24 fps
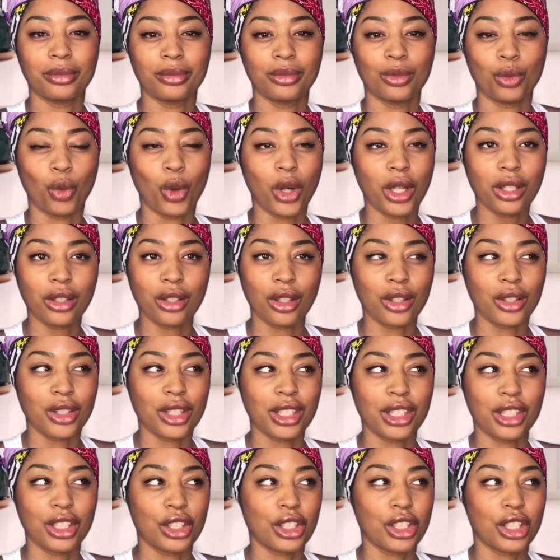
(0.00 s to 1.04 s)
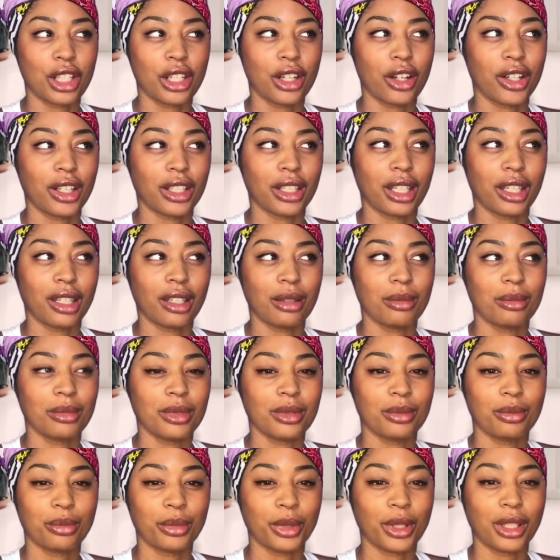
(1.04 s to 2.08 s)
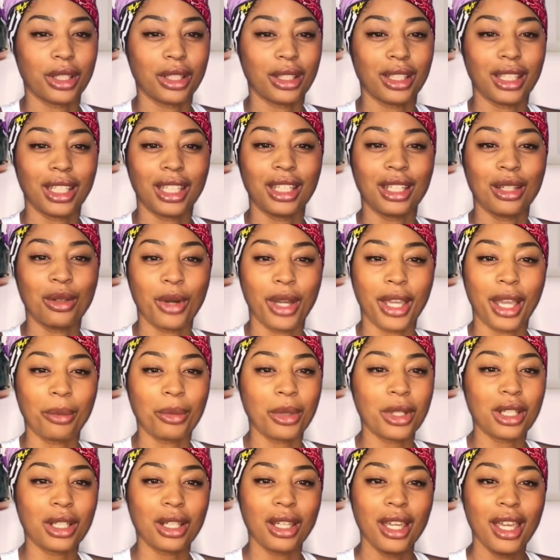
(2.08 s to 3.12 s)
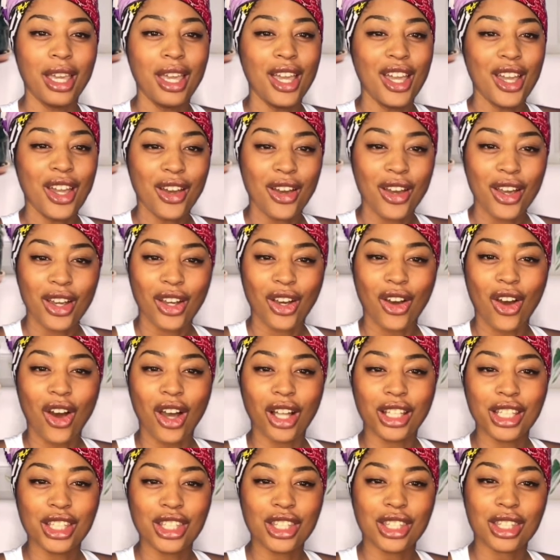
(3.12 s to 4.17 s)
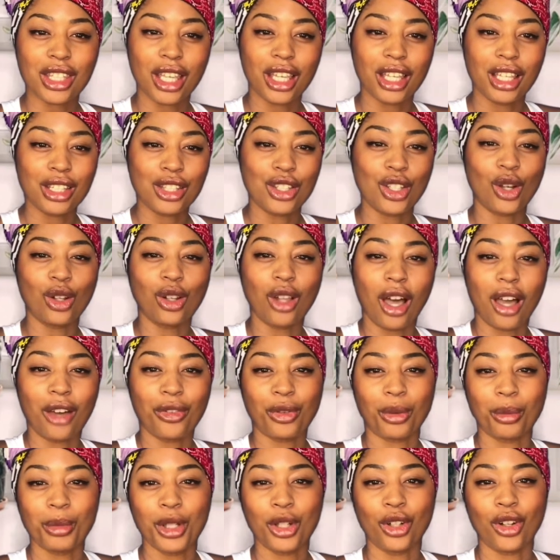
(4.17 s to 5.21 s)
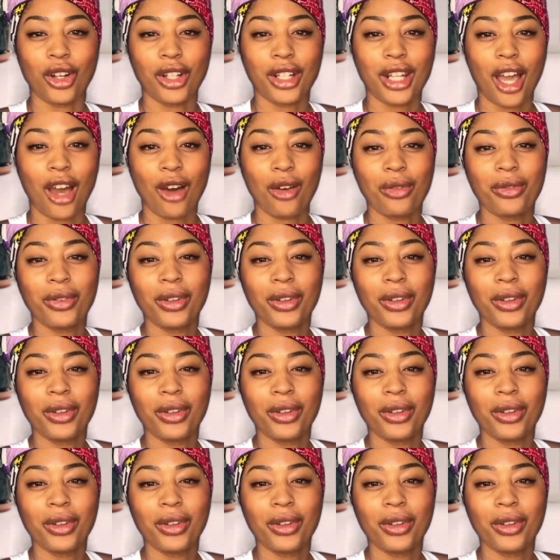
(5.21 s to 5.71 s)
One of those is a generic name, but anyway, I'm gonna call it Zoloft from here on out.